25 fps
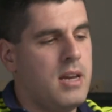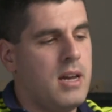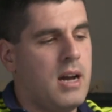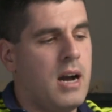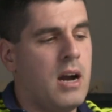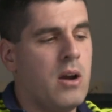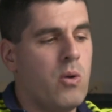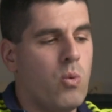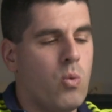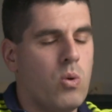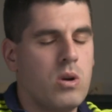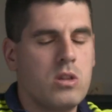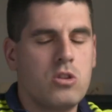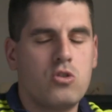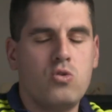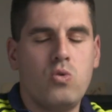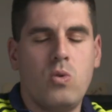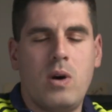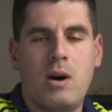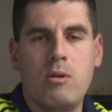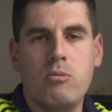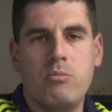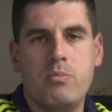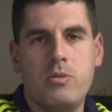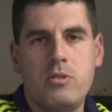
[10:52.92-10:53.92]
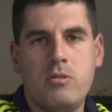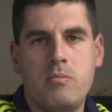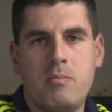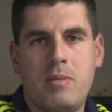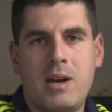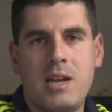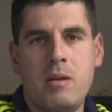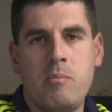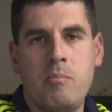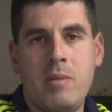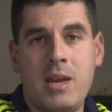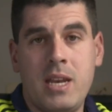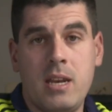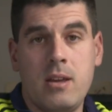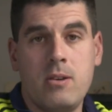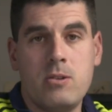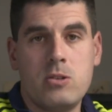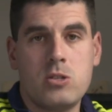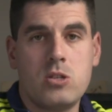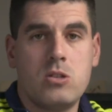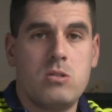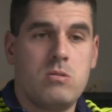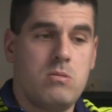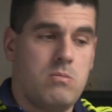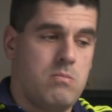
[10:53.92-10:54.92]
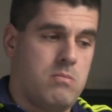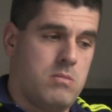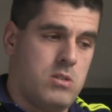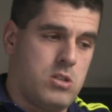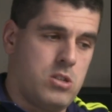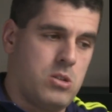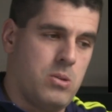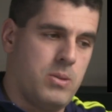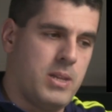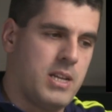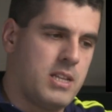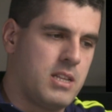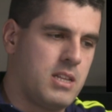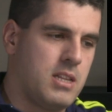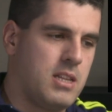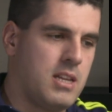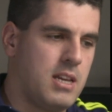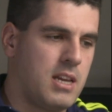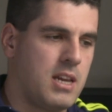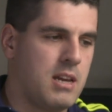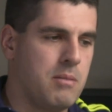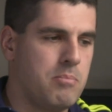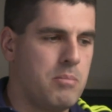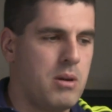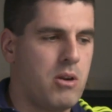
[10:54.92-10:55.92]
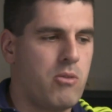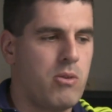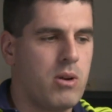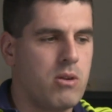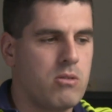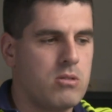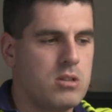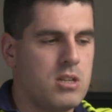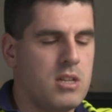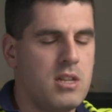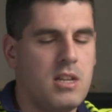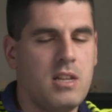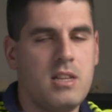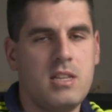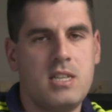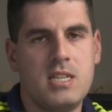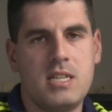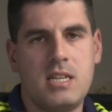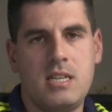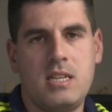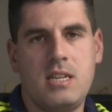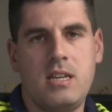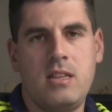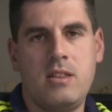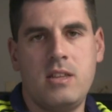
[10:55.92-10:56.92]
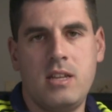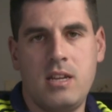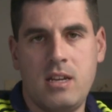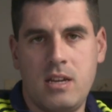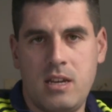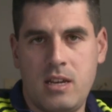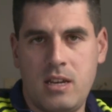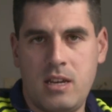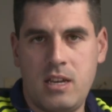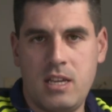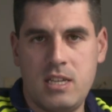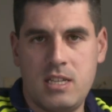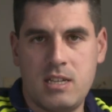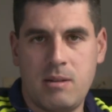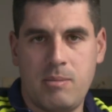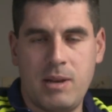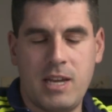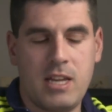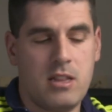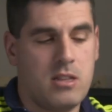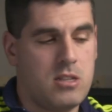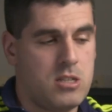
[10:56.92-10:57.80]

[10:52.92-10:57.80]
I want to output my menus so that they can be recorded in the Ninja Blade.